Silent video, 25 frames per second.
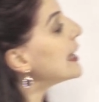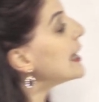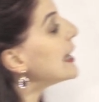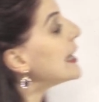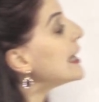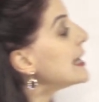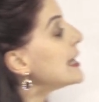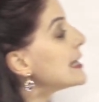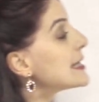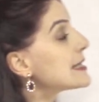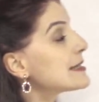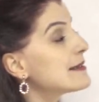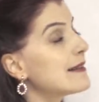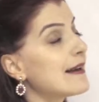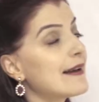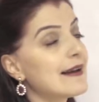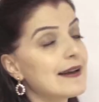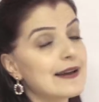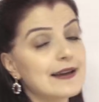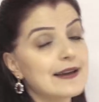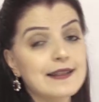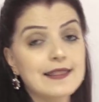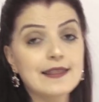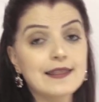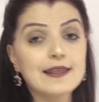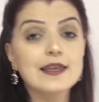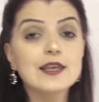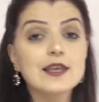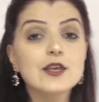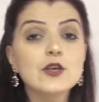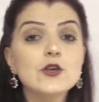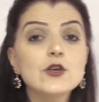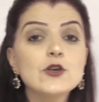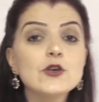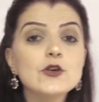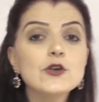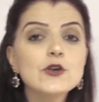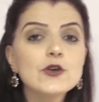is that
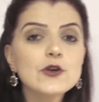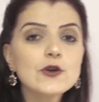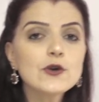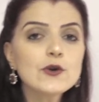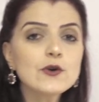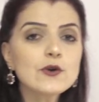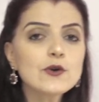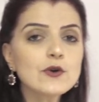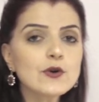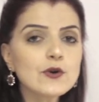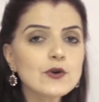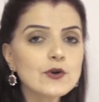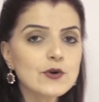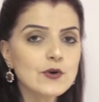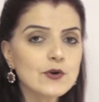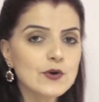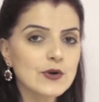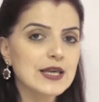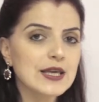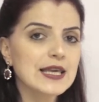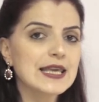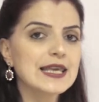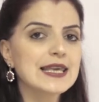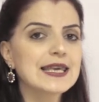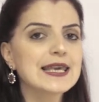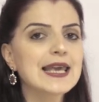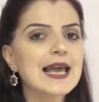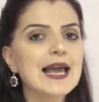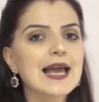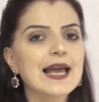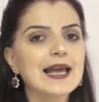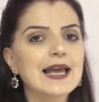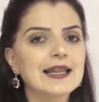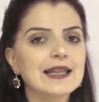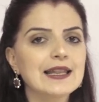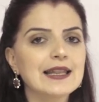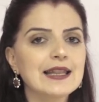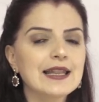you
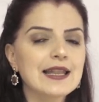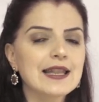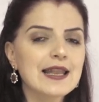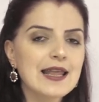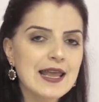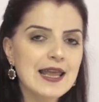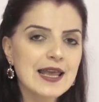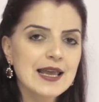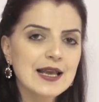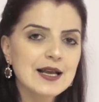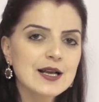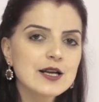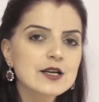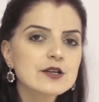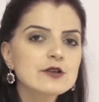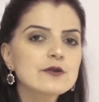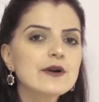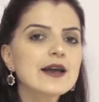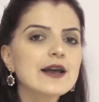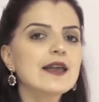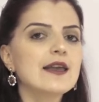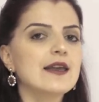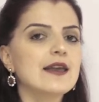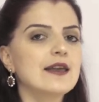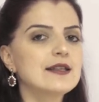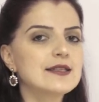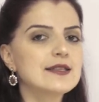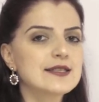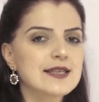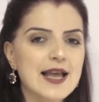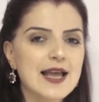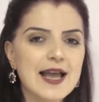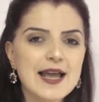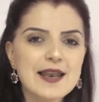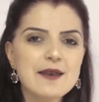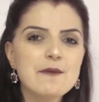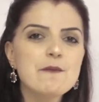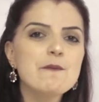can create
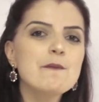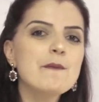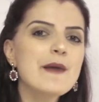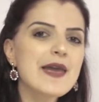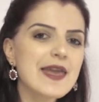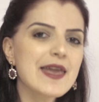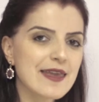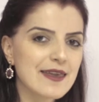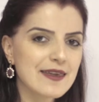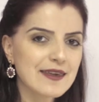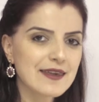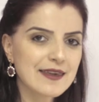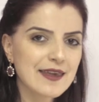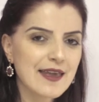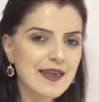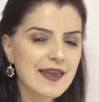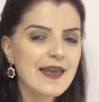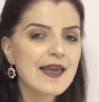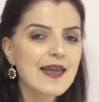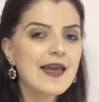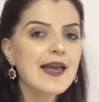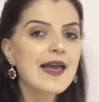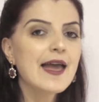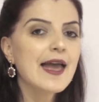and make